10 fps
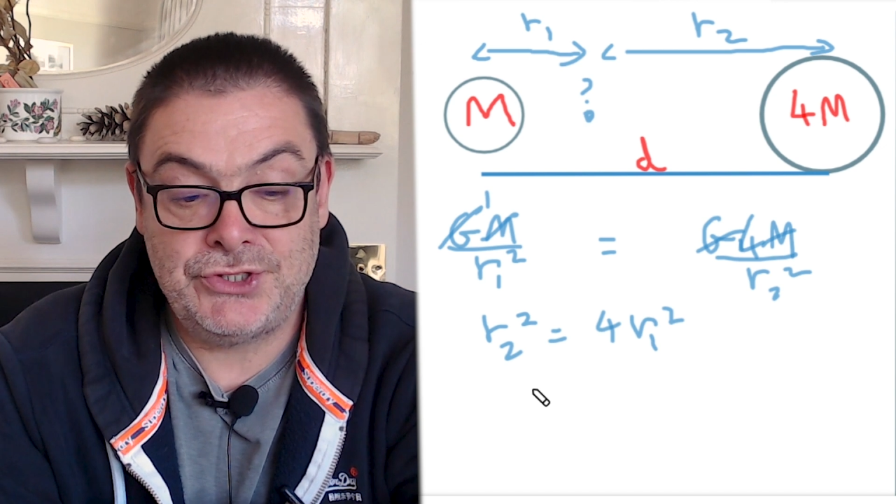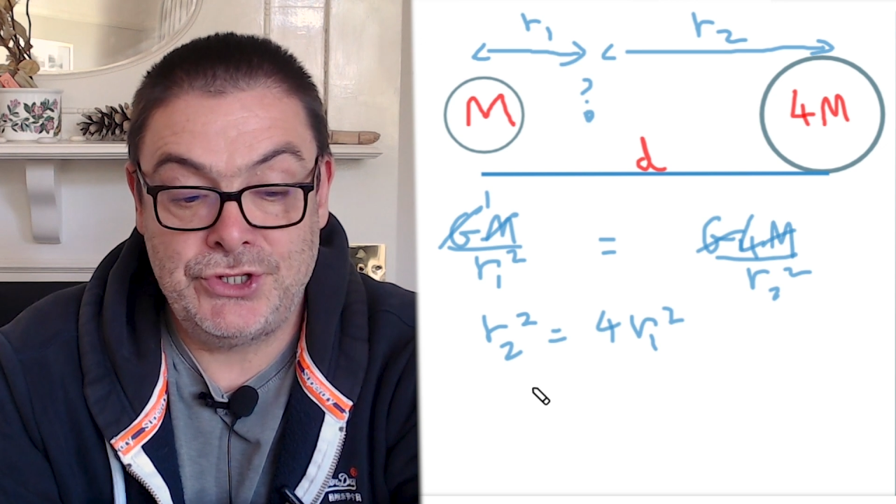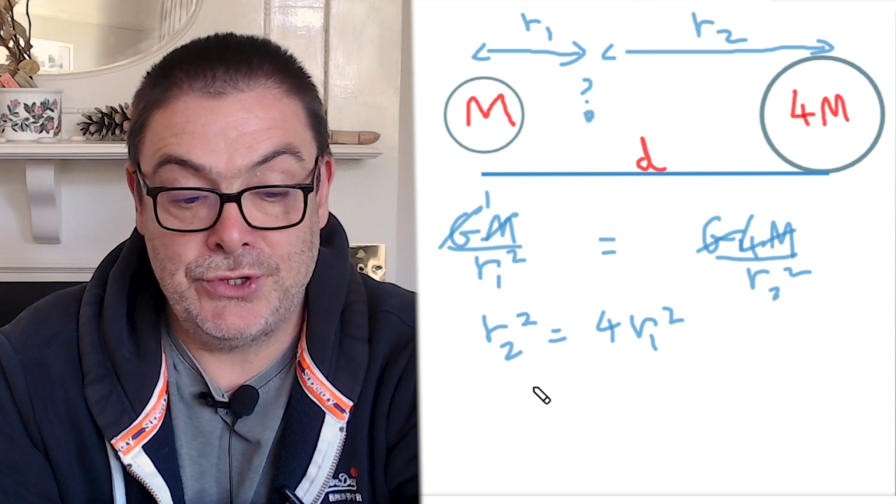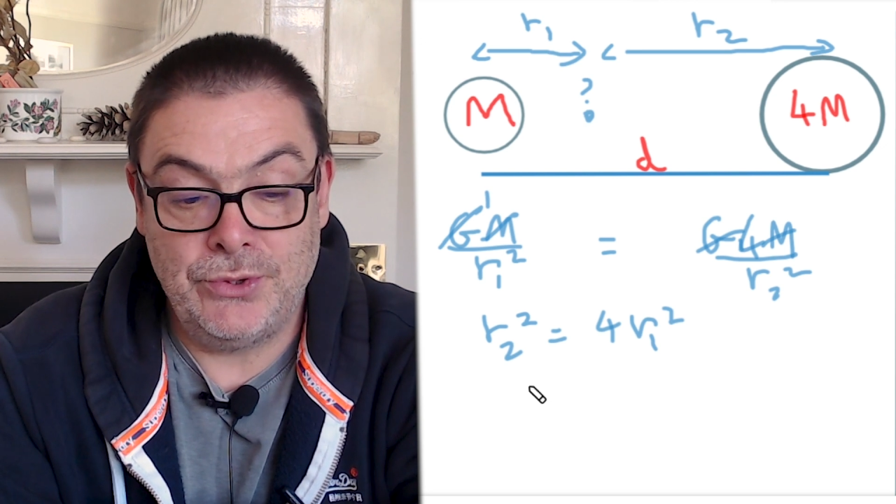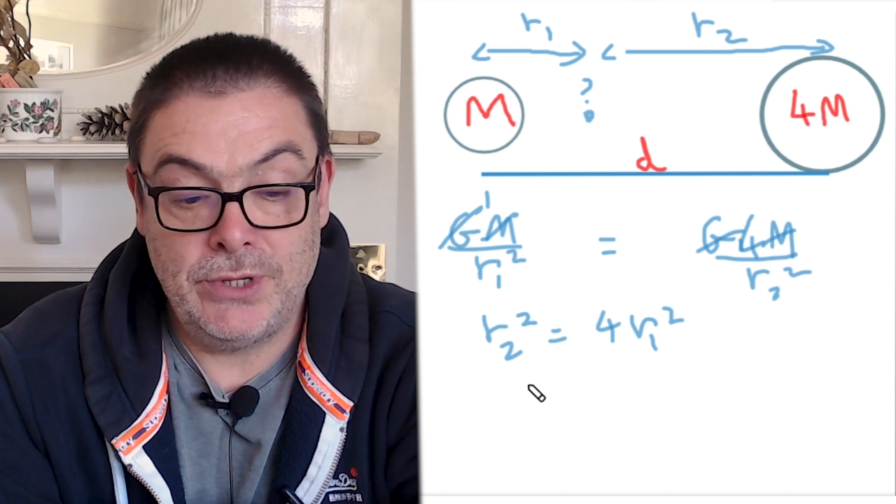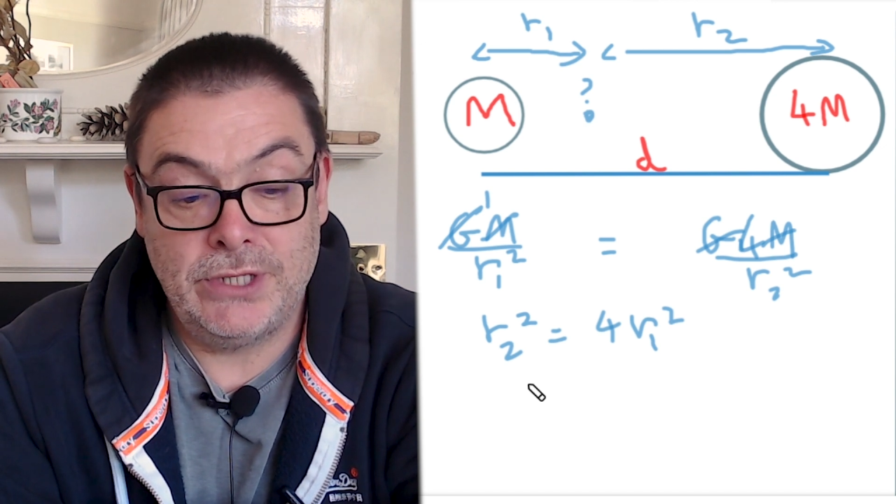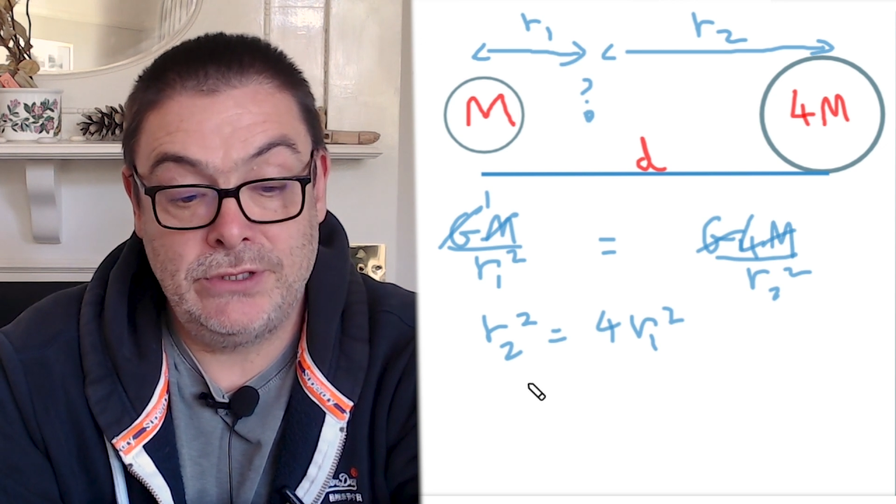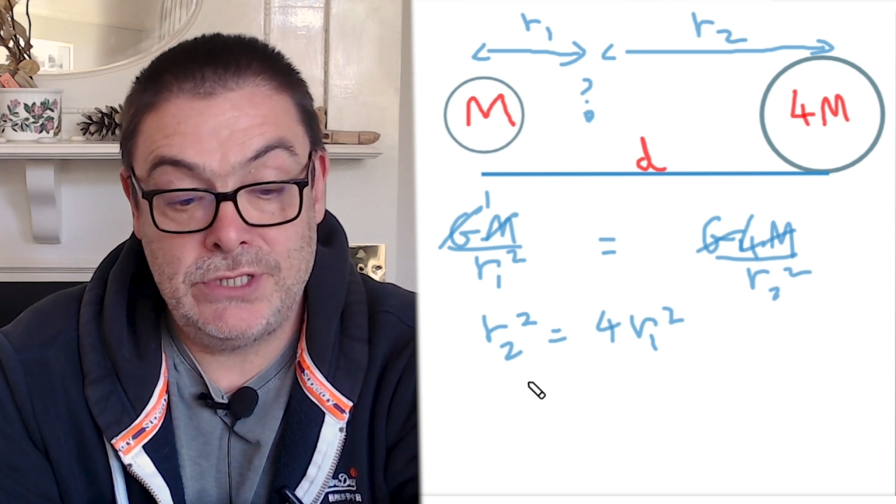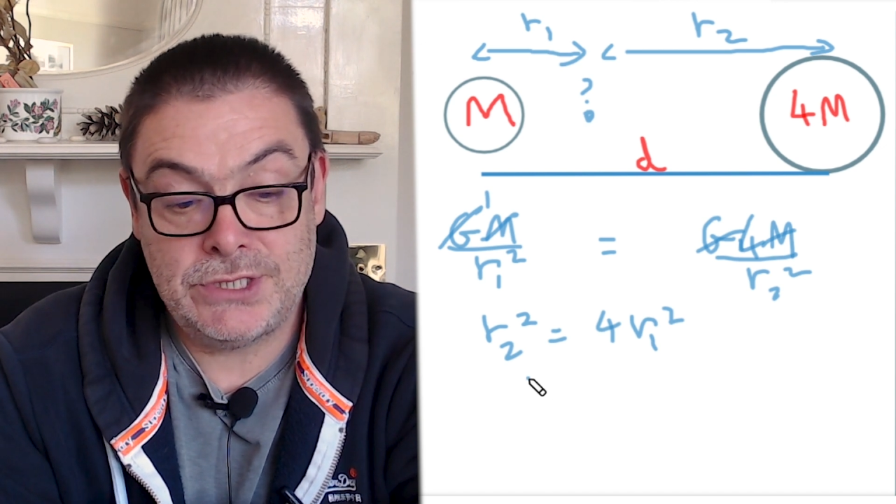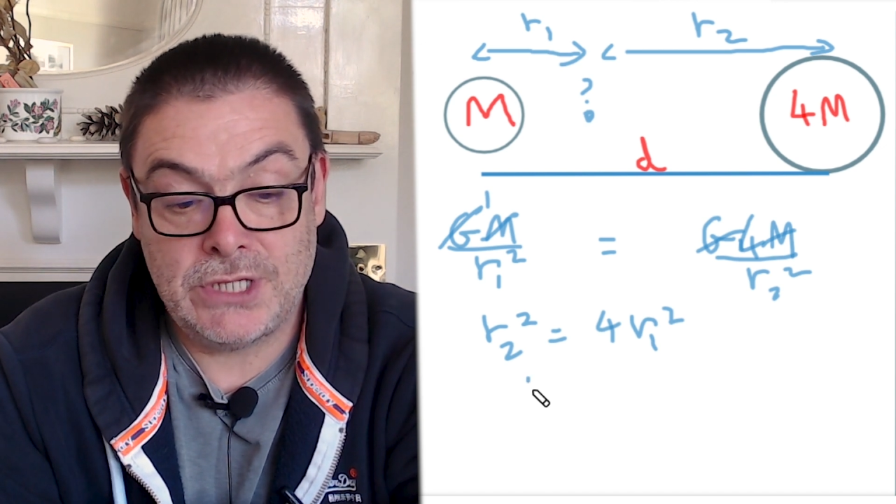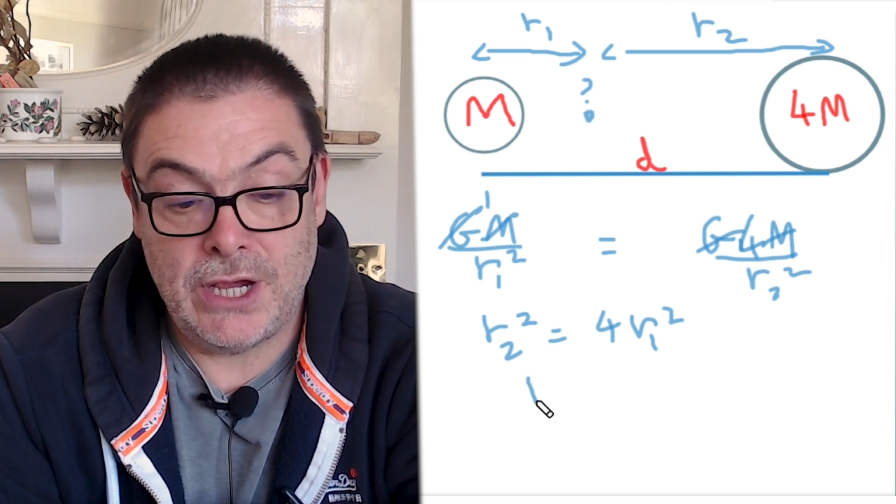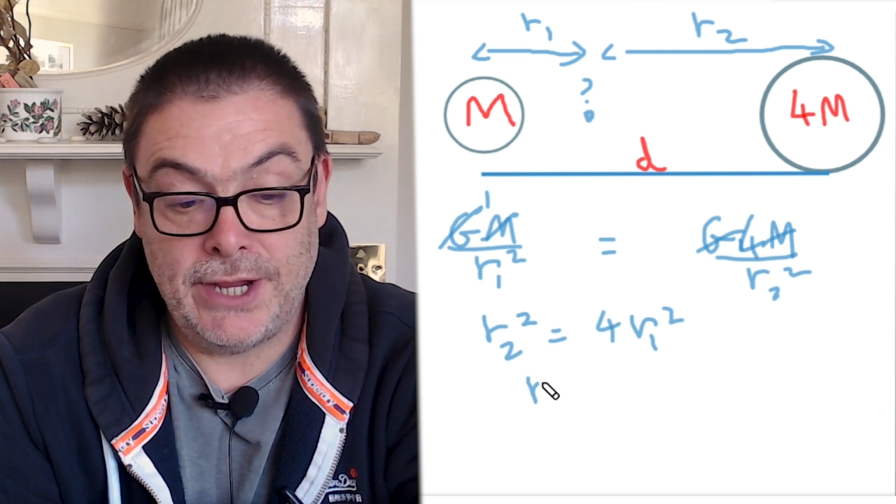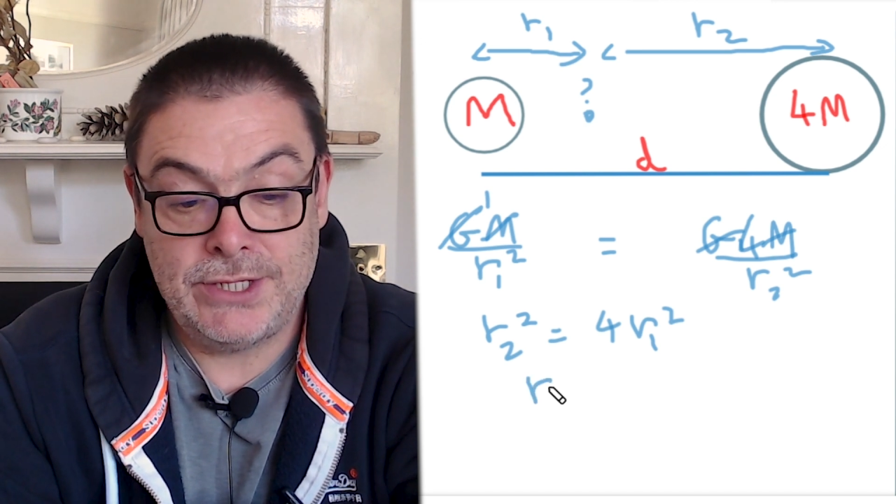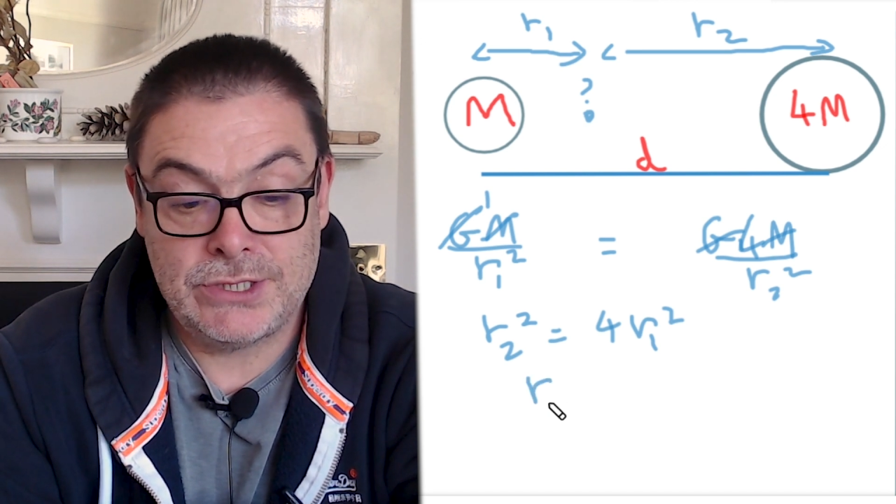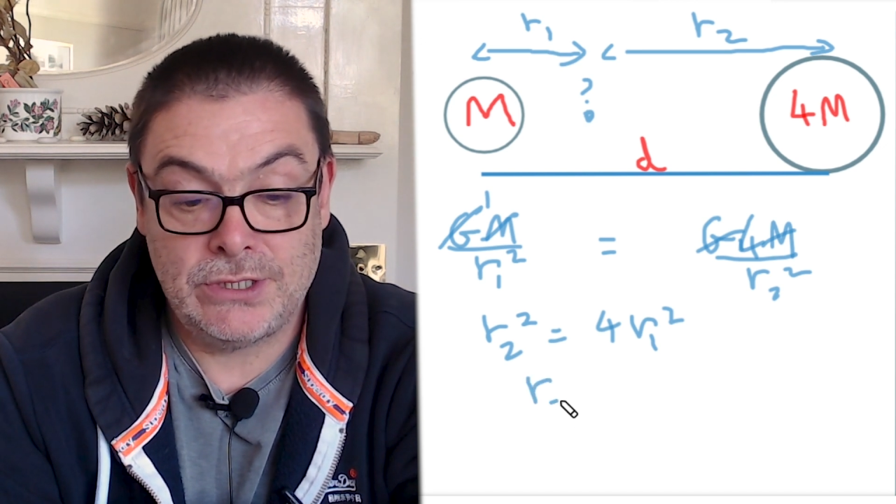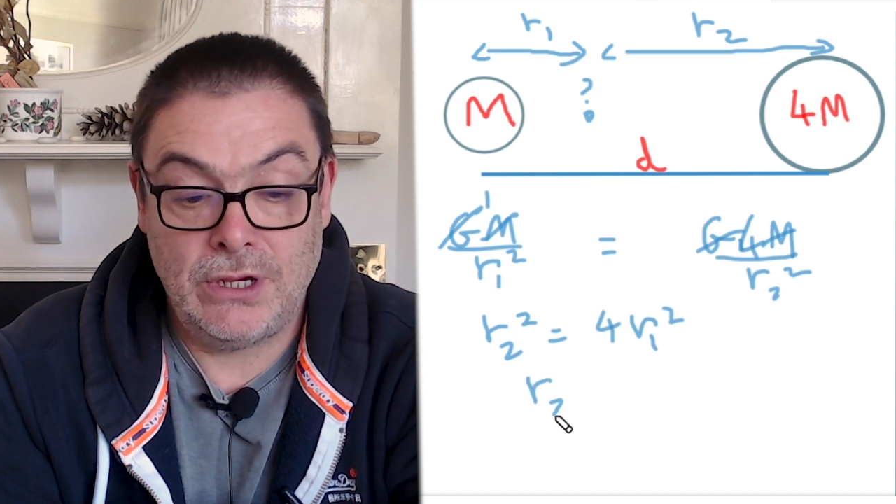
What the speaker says: to, in this case,